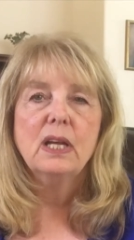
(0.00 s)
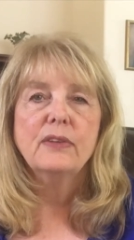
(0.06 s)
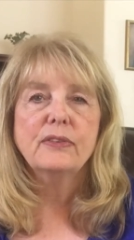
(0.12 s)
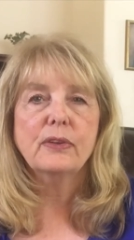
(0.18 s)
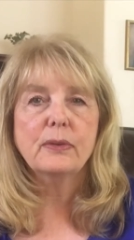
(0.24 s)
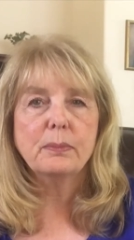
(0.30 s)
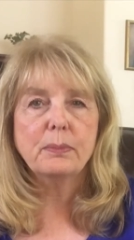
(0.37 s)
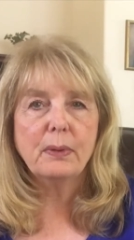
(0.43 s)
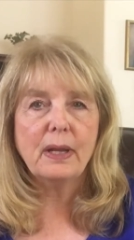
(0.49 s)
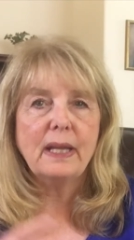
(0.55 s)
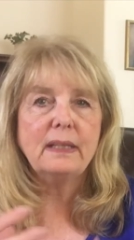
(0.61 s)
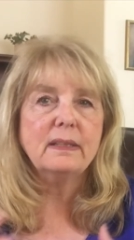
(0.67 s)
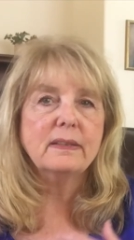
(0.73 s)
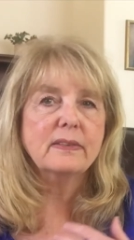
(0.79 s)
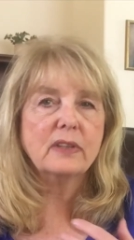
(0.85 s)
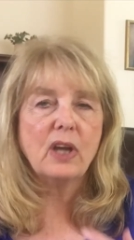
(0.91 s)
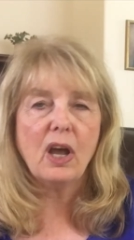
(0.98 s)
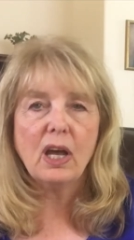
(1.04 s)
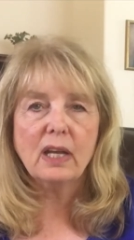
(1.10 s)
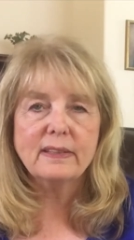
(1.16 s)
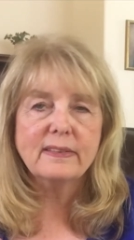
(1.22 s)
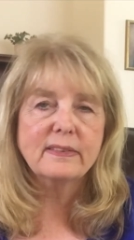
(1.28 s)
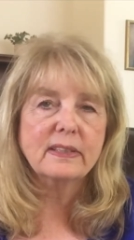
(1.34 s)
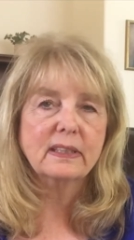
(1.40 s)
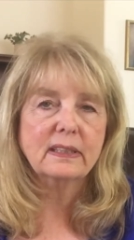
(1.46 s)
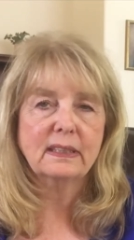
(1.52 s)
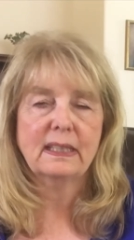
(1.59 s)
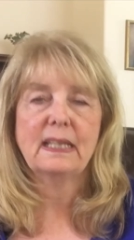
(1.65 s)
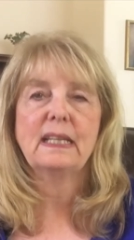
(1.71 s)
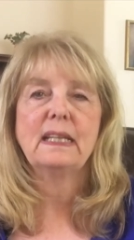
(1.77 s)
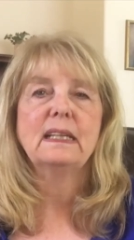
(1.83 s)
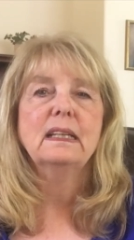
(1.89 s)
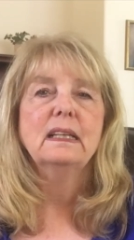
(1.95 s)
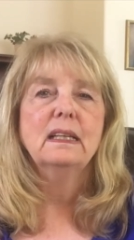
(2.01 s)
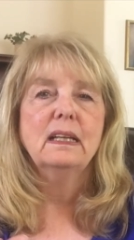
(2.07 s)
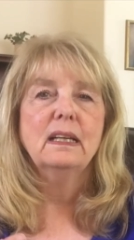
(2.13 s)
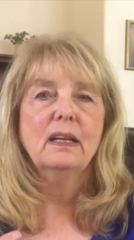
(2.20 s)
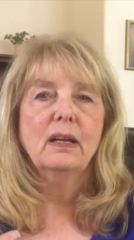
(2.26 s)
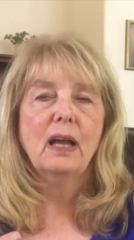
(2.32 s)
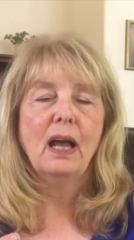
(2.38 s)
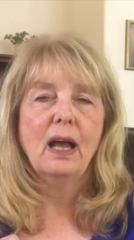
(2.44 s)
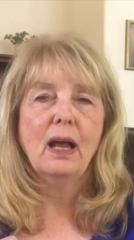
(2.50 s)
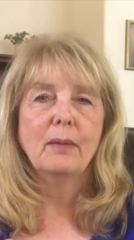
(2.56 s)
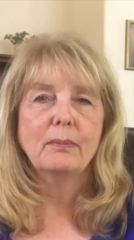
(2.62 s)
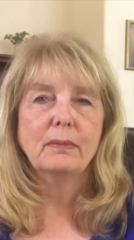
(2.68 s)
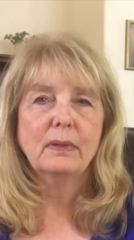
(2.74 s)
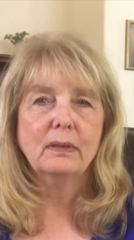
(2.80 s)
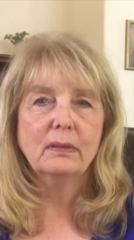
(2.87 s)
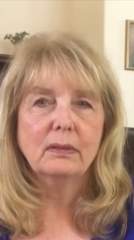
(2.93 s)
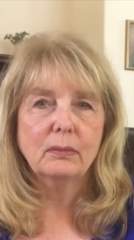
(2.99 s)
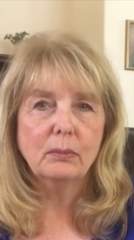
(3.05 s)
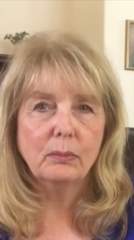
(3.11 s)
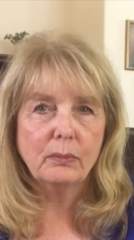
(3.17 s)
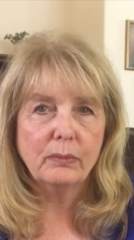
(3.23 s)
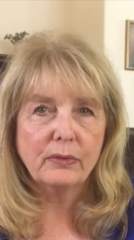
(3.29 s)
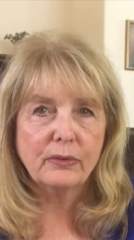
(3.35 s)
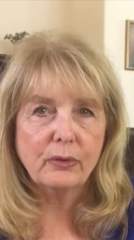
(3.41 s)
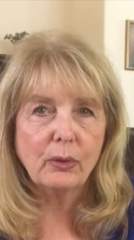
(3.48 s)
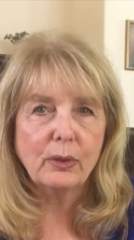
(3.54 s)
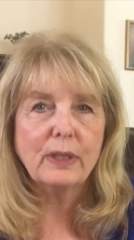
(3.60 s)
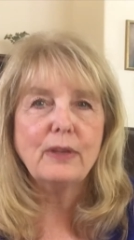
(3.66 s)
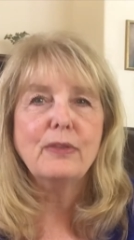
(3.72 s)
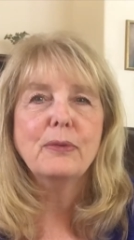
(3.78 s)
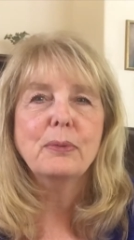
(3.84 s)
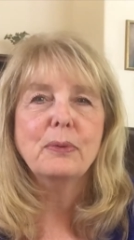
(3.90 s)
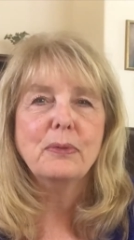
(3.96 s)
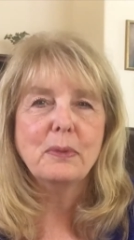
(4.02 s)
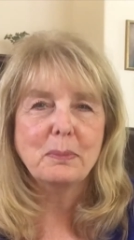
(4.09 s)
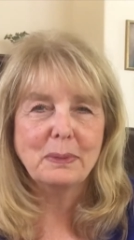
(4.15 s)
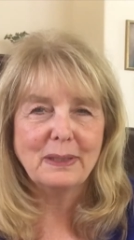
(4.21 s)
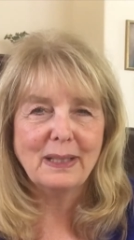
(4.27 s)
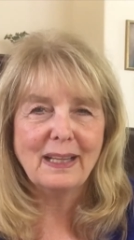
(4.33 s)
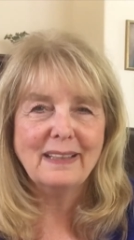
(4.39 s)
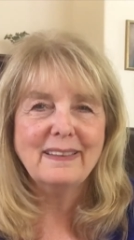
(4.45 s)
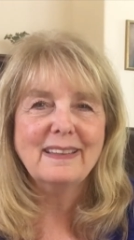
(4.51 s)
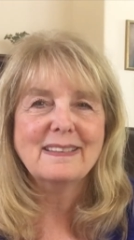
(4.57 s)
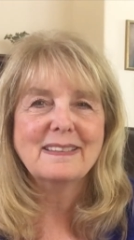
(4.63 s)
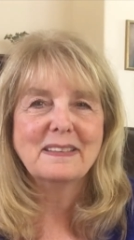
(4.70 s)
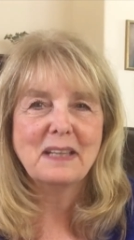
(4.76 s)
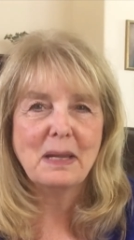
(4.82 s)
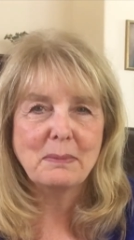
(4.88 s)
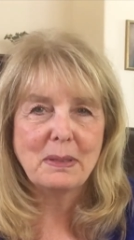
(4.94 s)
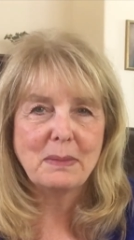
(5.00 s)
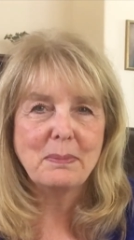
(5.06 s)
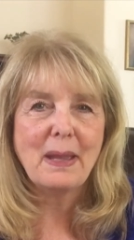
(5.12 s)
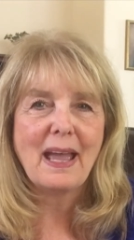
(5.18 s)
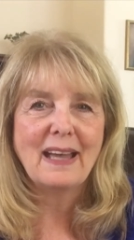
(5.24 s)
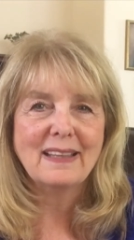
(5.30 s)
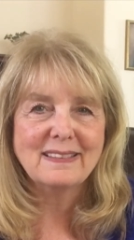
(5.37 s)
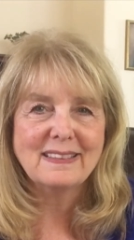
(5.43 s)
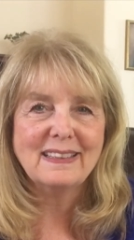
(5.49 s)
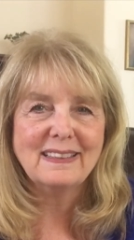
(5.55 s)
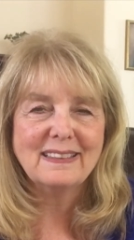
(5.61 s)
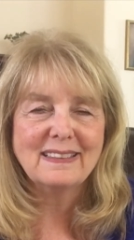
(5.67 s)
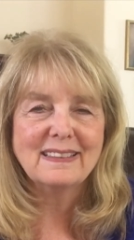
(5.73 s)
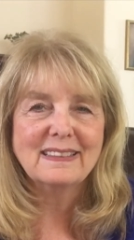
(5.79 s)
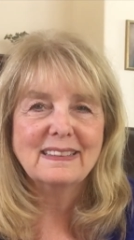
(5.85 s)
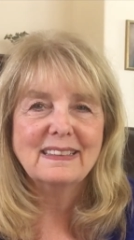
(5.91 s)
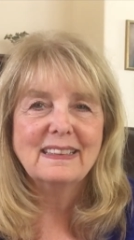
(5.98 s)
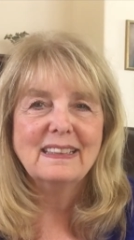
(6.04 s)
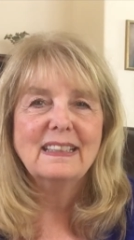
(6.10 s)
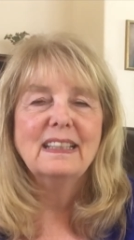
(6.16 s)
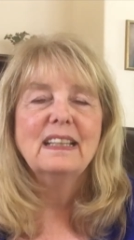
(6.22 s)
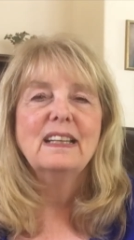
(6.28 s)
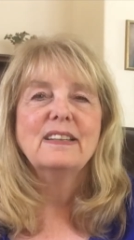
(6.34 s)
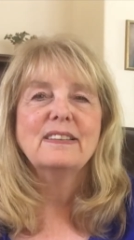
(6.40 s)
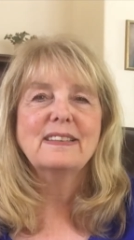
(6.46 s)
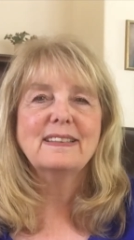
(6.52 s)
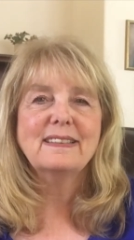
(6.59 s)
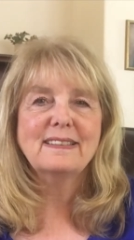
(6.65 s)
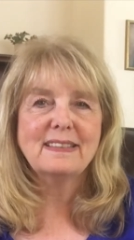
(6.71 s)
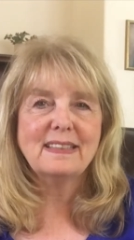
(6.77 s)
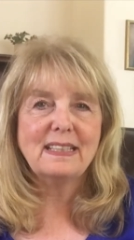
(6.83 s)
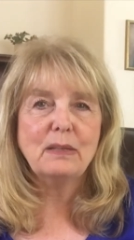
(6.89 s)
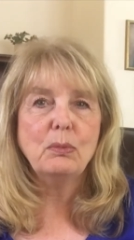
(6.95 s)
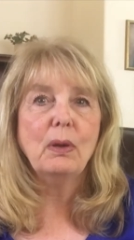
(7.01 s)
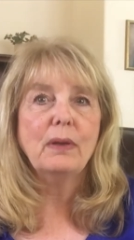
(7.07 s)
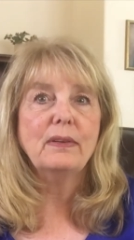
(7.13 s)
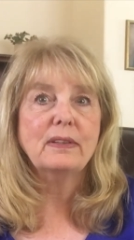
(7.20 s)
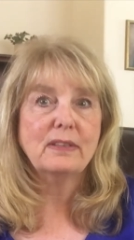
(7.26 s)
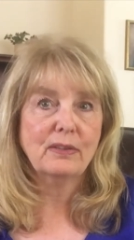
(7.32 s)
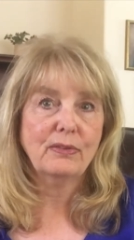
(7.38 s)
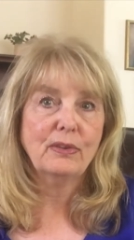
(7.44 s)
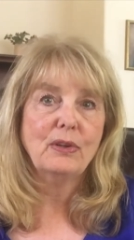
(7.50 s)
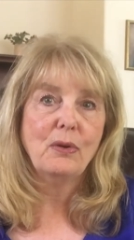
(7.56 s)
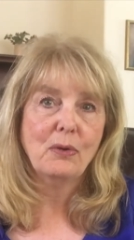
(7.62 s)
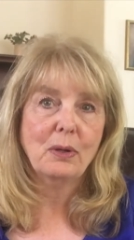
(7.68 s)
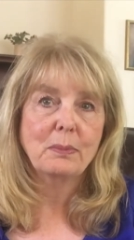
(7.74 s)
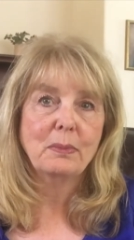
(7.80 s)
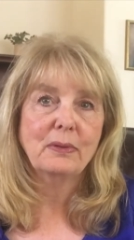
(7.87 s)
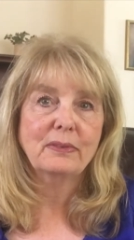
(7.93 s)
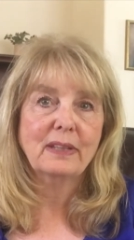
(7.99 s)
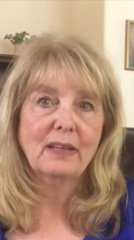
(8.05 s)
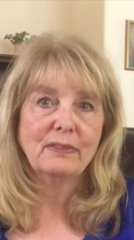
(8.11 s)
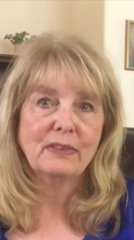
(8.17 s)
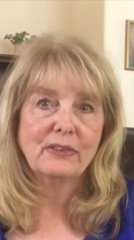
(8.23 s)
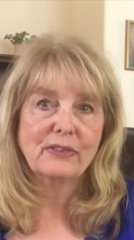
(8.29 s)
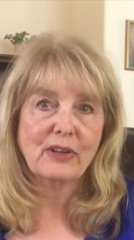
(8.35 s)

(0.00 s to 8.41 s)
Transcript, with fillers: So the brain is constantly um, sorting through the blood that's coming past it to see what different hormone levels